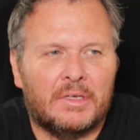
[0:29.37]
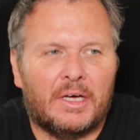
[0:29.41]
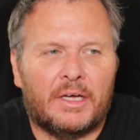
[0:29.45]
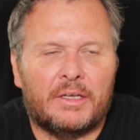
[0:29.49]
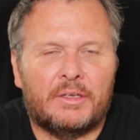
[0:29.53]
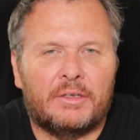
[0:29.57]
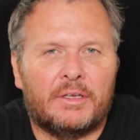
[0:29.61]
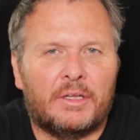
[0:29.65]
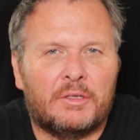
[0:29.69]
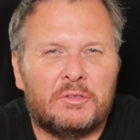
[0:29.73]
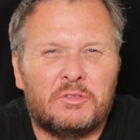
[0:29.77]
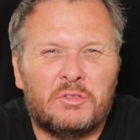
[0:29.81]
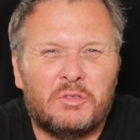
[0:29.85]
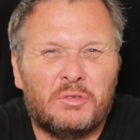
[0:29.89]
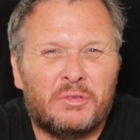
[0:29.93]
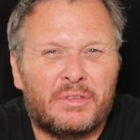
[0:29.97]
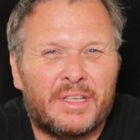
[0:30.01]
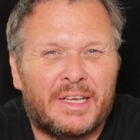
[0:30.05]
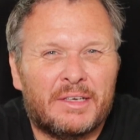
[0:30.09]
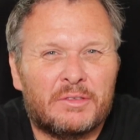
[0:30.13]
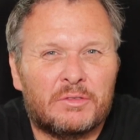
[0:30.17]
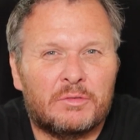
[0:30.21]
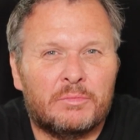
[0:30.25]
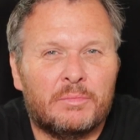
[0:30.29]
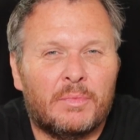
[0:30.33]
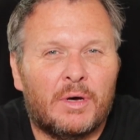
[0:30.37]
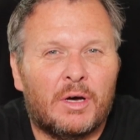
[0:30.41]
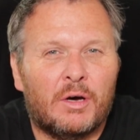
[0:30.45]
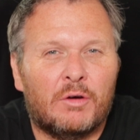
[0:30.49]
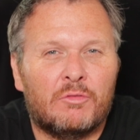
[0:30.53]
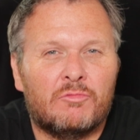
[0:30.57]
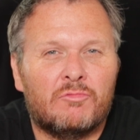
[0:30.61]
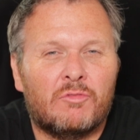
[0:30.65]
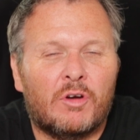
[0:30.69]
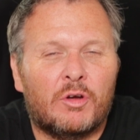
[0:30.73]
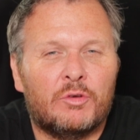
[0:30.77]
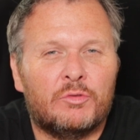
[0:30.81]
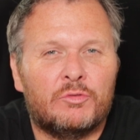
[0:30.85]
I don't know, 2,000
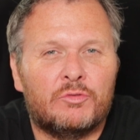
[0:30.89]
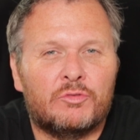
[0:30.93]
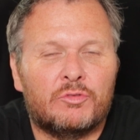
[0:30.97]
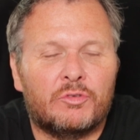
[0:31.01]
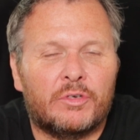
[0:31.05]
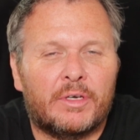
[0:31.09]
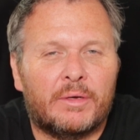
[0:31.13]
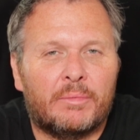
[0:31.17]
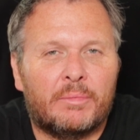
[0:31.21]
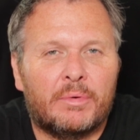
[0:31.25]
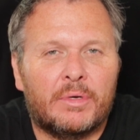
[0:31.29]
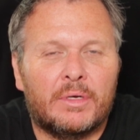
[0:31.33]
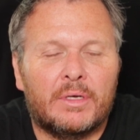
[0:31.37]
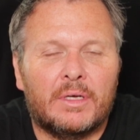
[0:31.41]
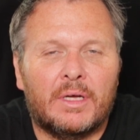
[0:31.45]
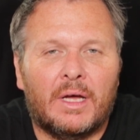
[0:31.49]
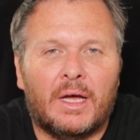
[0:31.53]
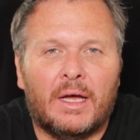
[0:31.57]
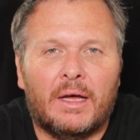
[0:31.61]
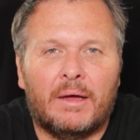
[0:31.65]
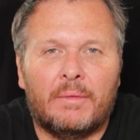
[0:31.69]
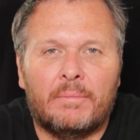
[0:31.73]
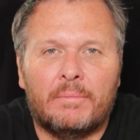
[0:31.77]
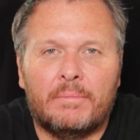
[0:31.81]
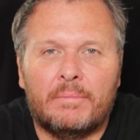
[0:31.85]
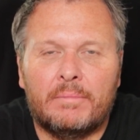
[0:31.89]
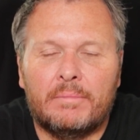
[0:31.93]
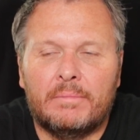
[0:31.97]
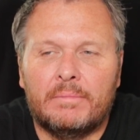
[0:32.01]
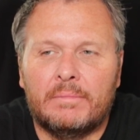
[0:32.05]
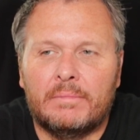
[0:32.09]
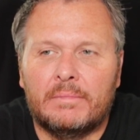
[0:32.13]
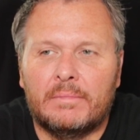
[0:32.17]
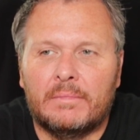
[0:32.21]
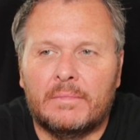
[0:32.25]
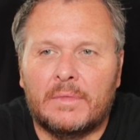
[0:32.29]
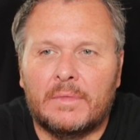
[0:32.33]
mile road trip um,